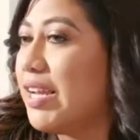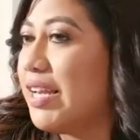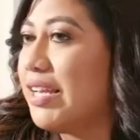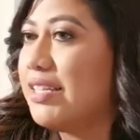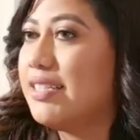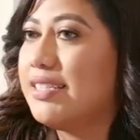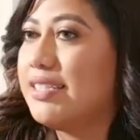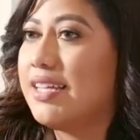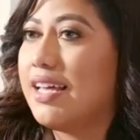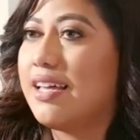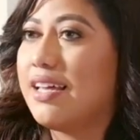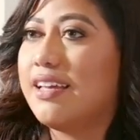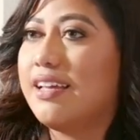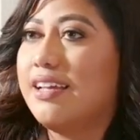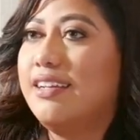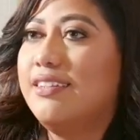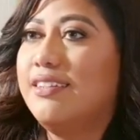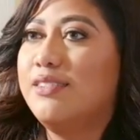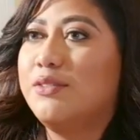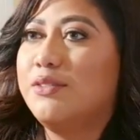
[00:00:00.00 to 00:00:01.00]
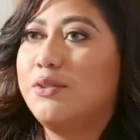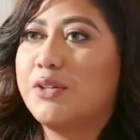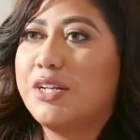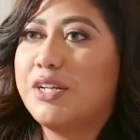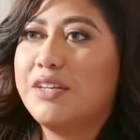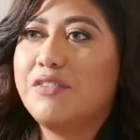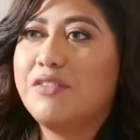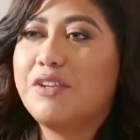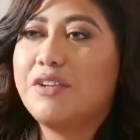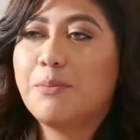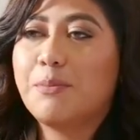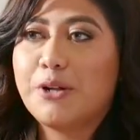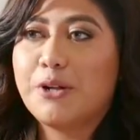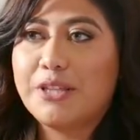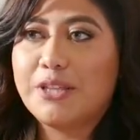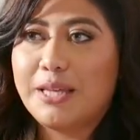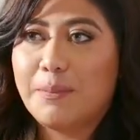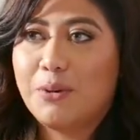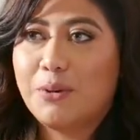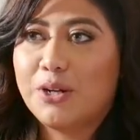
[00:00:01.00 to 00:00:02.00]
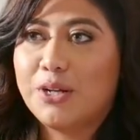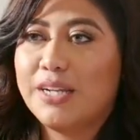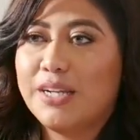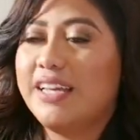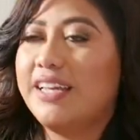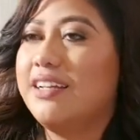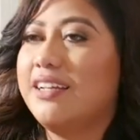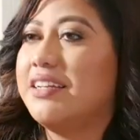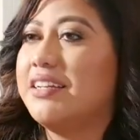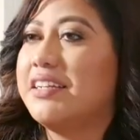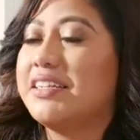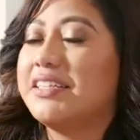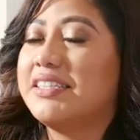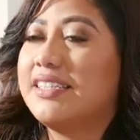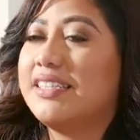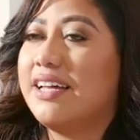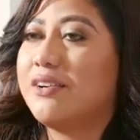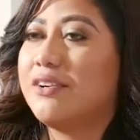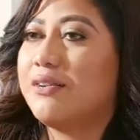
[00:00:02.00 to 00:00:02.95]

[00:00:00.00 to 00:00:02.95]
wedding design or even a birthday party, and